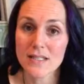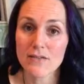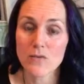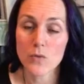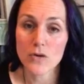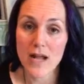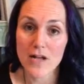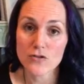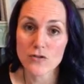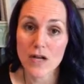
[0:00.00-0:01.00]
live a more
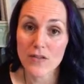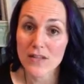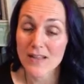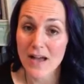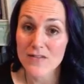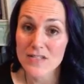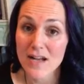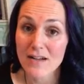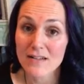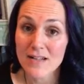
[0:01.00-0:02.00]
natural, healthy
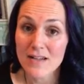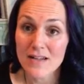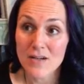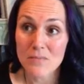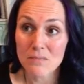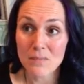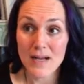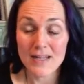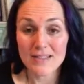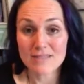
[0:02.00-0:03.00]
lifestyle,
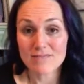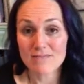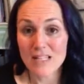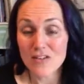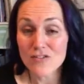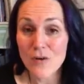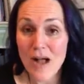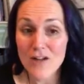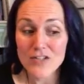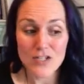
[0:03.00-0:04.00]
but they don't know
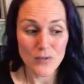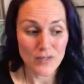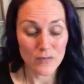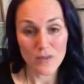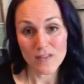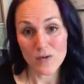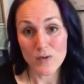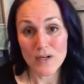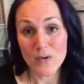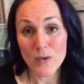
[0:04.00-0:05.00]
how to. And with
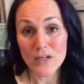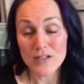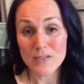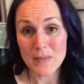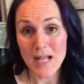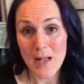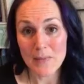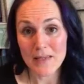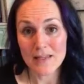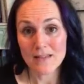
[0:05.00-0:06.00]
oils
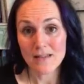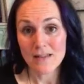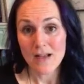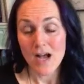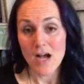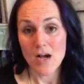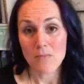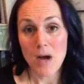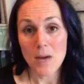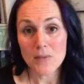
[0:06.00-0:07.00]
becoming
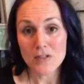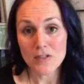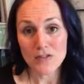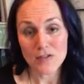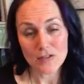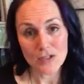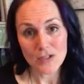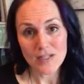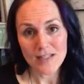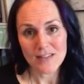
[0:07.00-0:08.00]
popular, they're
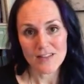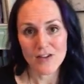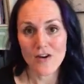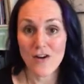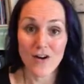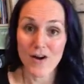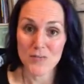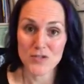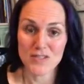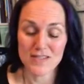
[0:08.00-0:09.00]
learning that there are
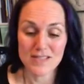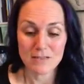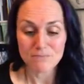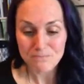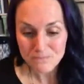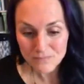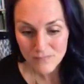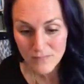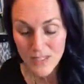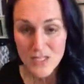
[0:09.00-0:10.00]
options.
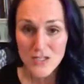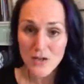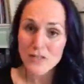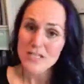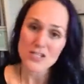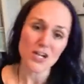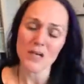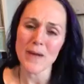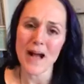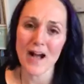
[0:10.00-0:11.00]
So let's talk
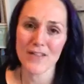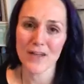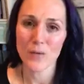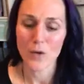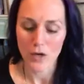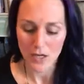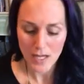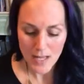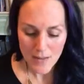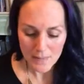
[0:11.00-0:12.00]
about how they work,
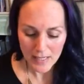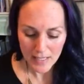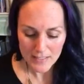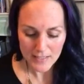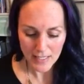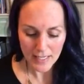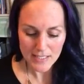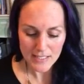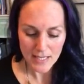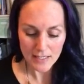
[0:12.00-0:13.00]
because like I
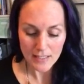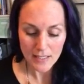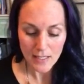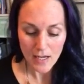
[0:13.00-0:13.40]
said,